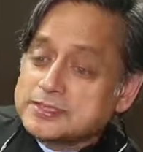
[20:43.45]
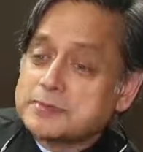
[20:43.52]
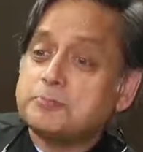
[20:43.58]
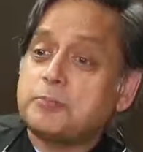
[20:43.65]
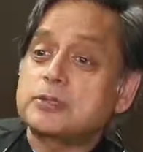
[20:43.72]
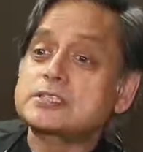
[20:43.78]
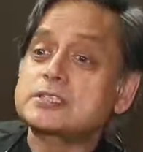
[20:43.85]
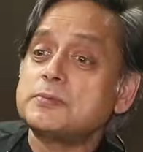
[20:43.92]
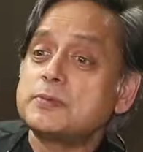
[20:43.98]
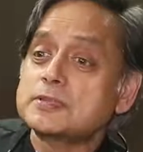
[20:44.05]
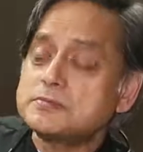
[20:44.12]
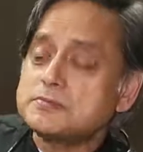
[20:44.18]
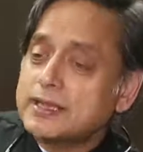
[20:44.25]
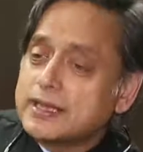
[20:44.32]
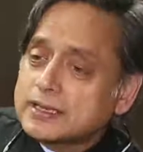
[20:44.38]
impossible
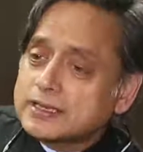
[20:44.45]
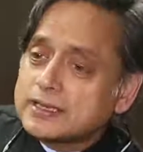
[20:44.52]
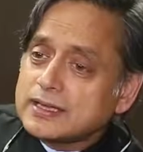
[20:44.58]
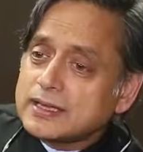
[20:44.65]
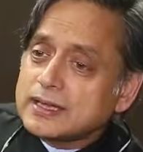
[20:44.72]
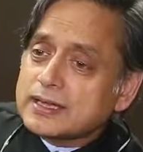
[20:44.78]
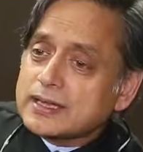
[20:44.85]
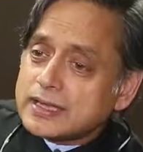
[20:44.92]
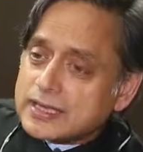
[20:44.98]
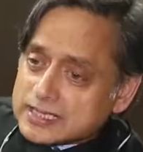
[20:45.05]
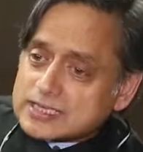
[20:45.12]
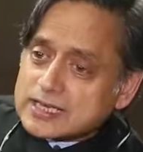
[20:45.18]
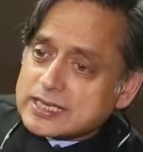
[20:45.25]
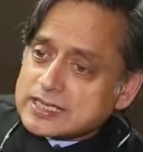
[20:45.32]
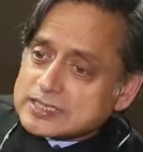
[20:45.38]
to make
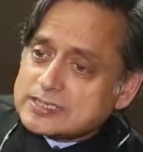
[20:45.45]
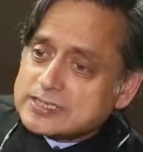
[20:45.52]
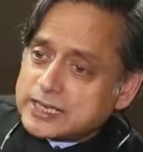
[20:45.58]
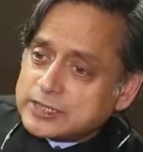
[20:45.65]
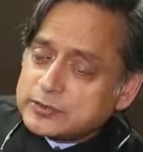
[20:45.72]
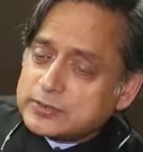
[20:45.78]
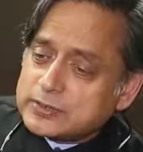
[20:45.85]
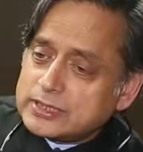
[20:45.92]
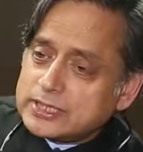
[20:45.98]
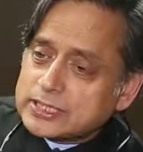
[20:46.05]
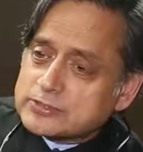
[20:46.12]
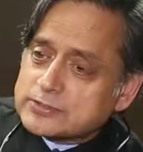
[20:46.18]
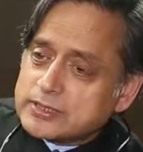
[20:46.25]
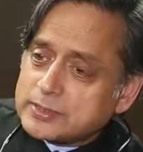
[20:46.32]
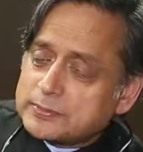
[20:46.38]
is genuinely
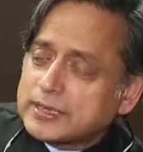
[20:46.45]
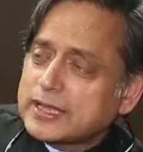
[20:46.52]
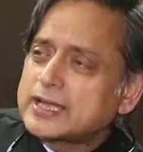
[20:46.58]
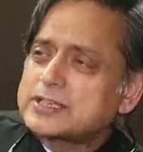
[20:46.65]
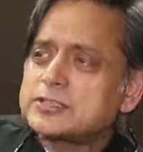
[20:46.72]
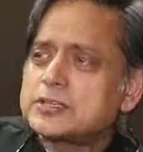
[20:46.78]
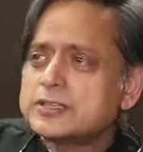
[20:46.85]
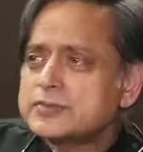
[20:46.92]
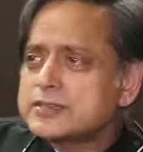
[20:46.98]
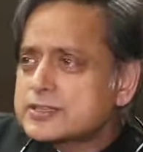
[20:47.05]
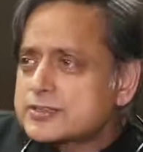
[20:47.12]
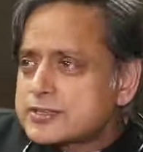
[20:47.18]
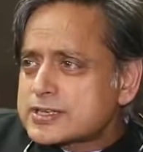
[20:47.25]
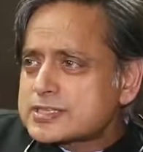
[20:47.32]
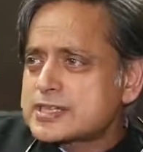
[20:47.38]
troubling. And it's not even
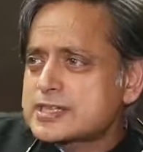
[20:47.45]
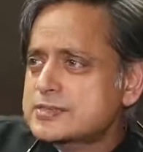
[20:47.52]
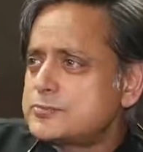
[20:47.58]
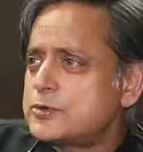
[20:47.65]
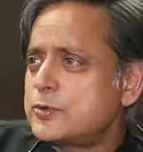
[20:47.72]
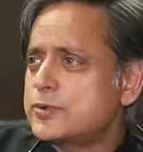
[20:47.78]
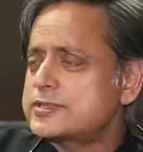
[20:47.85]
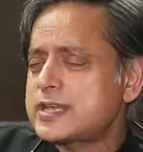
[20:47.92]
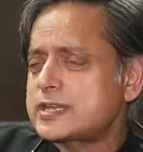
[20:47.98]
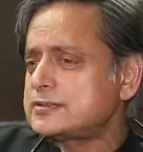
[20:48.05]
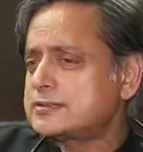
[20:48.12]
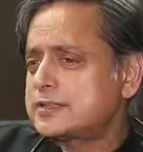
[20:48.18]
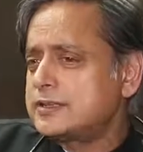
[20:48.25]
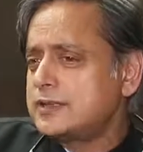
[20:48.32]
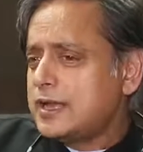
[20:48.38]
criticism. No one's
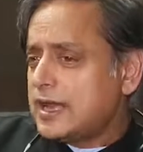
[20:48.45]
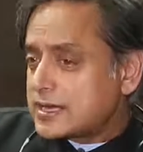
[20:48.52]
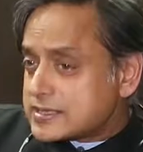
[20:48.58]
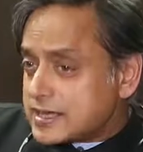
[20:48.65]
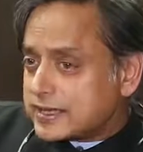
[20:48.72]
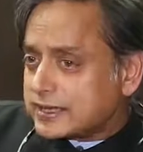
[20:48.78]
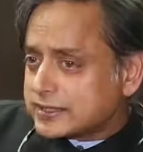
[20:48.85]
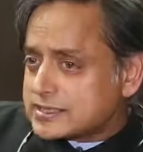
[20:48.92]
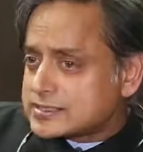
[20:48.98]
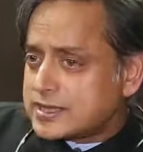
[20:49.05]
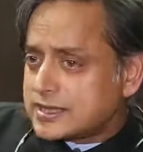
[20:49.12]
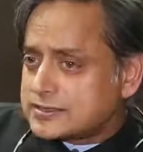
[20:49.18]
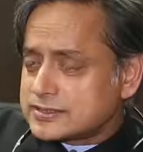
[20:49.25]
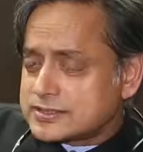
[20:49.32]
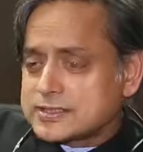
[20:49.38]
actually, as I
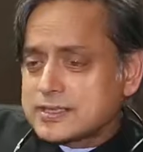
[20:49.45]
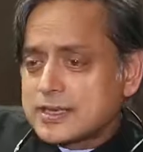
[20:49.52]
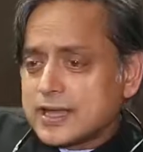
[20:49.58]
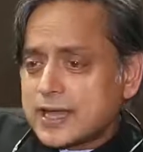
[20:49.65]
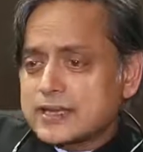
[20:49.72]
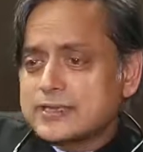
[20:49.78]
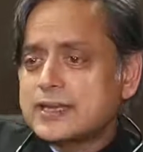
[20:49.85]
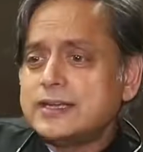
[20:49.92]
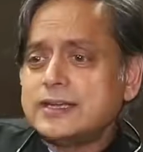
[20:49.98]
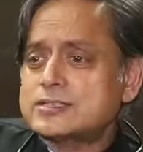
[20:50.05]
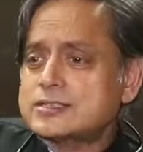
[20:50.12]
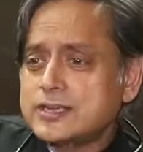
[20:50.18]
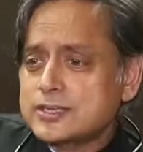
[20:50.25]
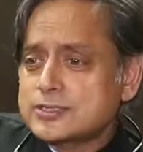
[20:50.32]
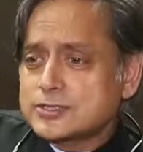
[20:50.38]
understand it, at any
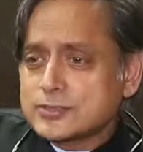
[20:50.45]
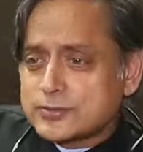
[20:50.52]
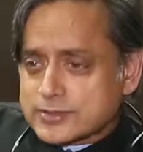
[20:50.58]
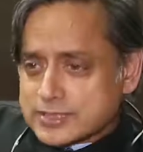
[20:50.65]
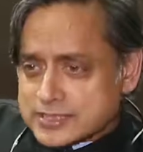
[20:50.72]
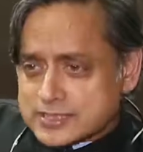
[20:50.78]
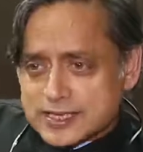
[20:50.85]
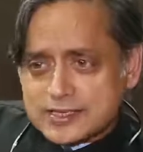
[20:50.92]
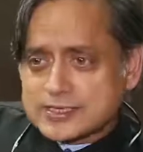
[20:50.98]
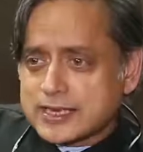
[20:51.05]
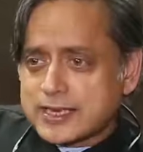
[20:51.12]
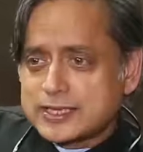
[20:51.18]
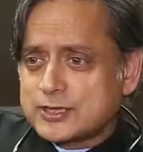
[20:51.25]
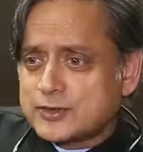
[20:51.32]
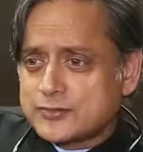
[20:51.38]
stage
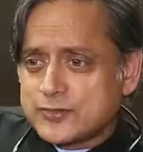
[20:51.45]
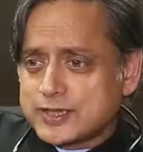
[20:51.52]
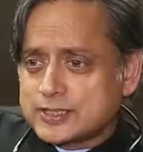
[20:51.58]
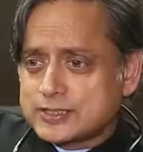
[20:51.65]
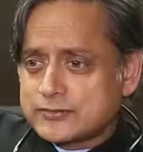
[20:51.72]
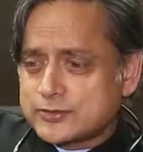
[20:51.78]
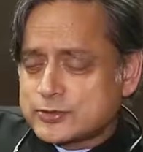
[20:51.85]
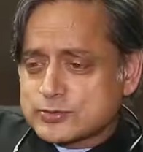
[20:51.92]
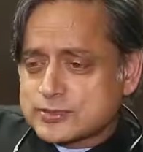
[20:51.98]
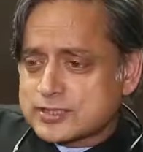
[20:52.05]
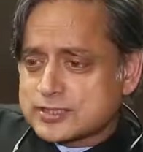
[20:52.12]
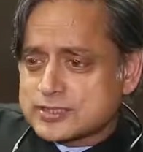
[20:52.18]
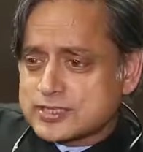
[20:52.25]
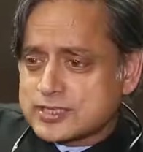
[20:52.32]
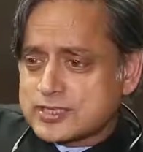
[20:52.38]
criticizing any of the individuals
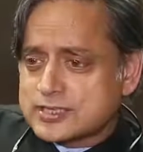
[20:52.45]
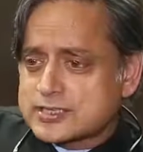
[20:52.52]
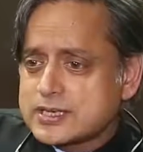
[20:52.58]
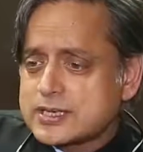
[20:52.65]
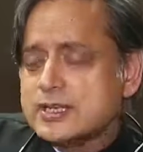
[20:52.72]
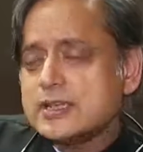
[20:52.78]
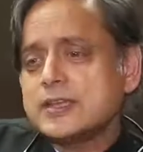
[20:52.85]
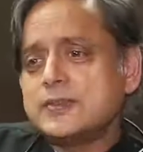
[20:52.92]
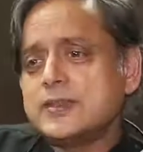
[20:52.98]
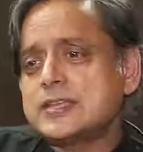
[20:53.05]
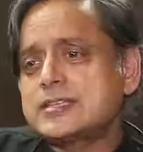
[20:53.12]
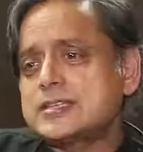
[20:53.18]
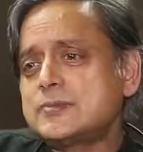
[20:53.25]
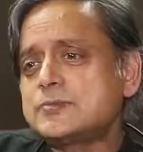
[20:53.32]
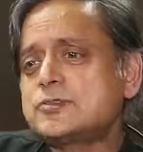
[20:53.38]
concerned.
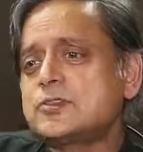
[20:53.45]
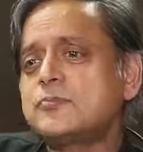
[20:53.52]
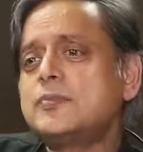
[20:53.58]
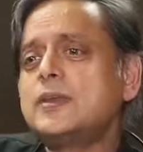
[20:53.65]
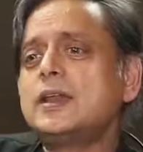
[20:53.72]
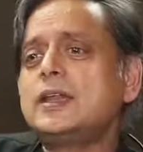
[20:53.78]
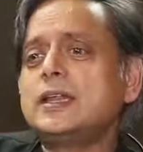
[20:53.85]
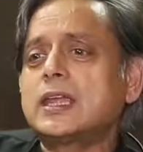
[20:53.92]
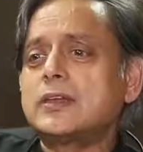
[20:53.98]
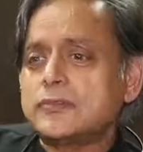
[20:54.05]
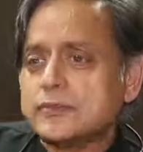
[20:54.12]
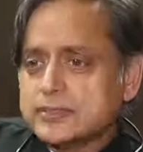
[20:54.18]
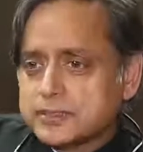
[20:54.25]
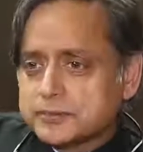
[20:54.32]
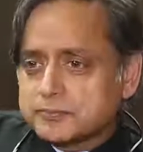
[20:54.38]
They seem to have merely
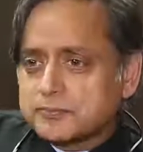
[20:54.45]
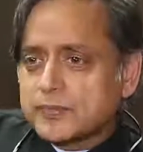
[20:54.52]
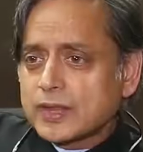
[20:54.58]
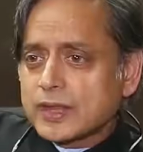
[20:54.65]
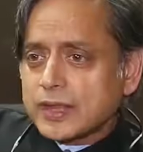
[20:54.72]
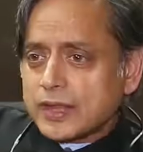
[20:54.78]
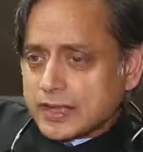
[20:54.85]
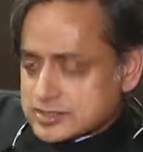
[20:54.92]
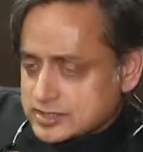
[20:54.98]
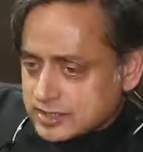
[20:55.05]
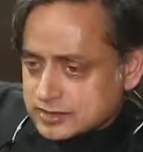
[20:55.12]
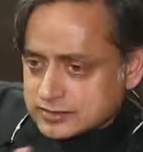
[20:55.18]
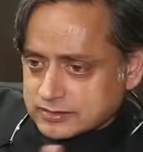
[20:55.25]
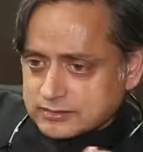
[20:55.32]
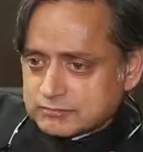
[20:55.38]
given them a
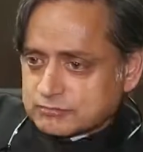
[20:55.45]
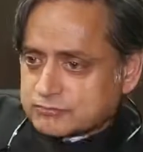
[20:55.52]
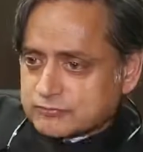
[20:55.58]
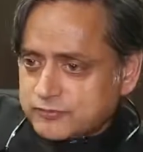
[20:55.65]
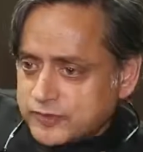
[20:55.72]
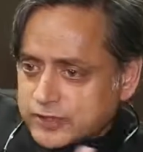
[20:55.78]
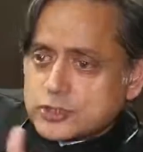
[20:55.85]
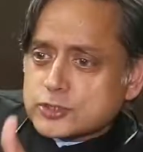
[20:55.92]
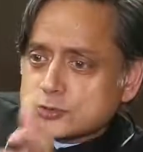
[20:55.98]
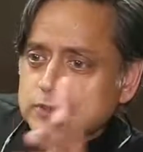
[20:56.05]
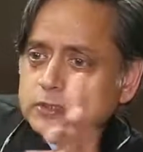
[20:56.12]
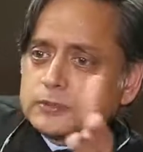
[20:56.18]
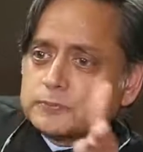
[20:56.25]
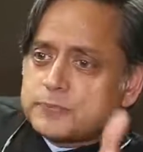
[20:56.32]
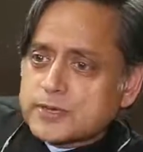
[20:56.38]
certain
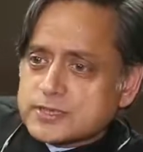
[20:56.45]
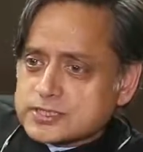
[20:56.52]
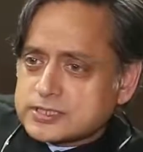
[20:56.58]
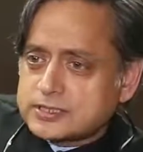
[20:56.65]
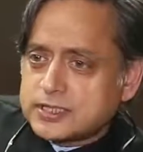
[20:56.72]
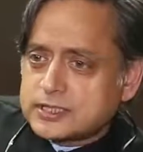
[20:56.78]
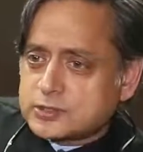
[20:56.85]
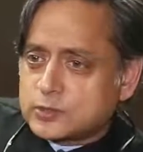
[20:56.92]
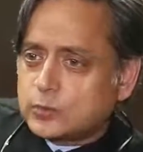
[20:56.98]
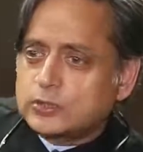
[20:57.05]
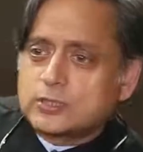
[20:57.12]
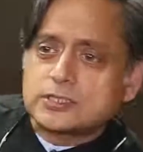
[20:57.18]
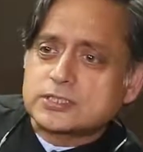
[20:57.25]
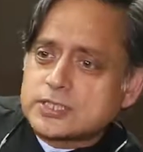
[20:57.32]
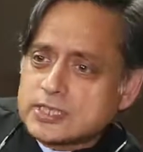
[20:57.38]
fictional personage
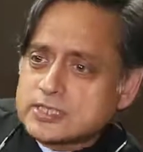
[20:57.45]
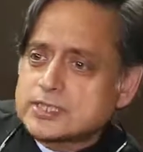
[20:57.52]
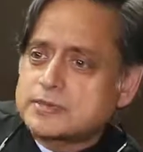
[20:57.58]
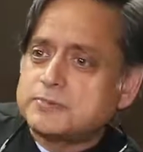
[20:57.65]
qualities